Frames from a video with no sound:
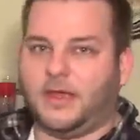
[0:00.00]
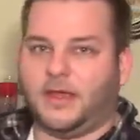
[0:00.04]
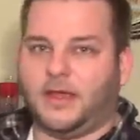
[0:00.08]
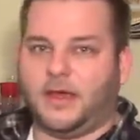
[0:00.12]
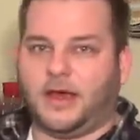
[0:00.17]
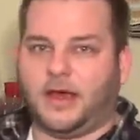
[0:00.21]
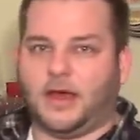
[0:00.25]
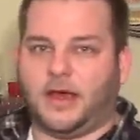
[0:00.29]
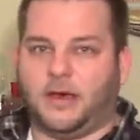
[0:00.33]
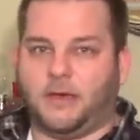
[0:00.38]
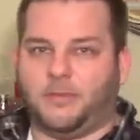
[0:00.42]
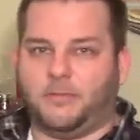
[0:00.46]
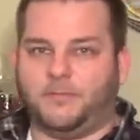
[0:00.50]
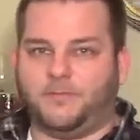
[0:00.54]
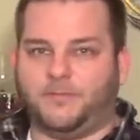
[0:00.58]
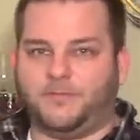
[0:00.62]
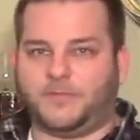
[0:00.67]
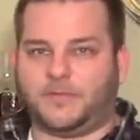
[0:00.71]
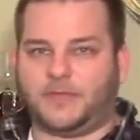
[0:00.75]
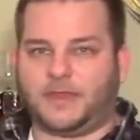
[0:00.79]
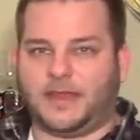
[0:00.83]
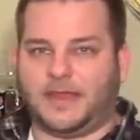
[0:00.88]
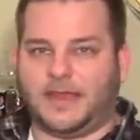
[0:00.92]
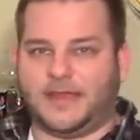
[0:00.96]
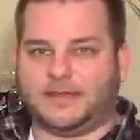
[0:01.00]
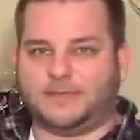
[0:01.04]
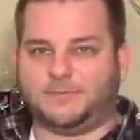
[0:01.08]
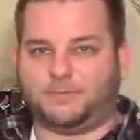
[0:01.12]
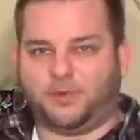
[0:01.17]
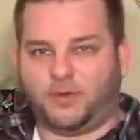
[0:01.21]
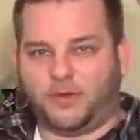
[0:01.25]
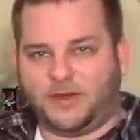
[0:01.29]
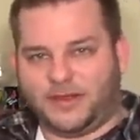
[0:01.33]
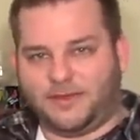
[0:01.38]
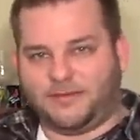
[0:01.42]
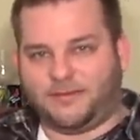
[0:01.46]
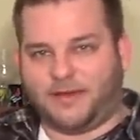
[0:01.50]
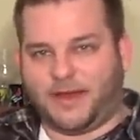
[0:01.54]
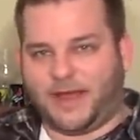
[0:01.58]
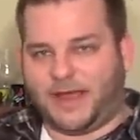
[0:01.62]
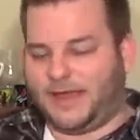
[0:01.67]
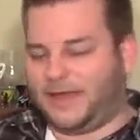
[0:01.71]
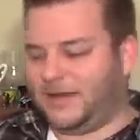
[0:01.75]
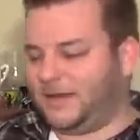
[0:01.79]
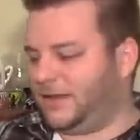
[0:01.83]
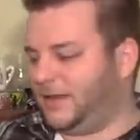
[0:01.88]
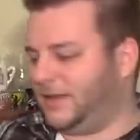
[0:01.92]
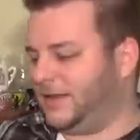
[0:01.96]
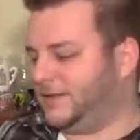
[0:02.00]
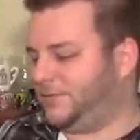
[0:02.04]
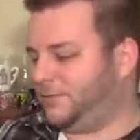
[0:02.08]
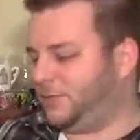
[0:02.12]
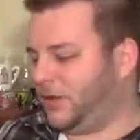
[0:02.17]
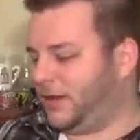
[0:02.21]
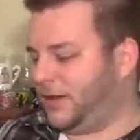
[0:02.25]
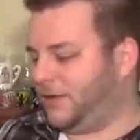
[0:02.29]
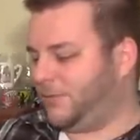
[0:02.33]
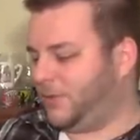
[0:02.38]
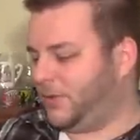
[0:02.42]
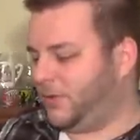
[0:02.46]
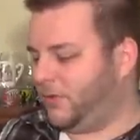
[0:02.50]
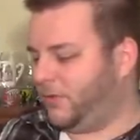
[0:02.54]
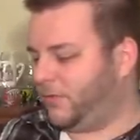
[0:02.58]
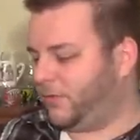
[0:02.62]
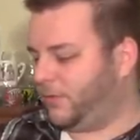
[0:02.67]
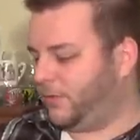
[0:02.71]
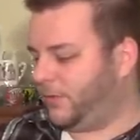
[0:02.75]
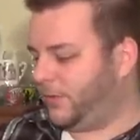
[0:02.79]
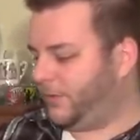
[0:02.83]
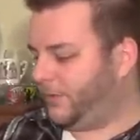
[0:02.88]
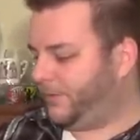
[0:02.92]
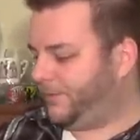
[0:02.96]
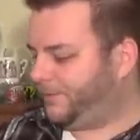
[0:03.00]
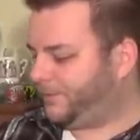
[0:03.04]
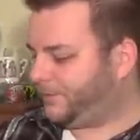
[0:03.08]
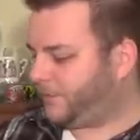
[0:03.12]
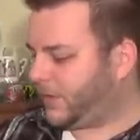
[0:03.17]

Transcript: Um, it's pretty light. It's pretty maneuverable.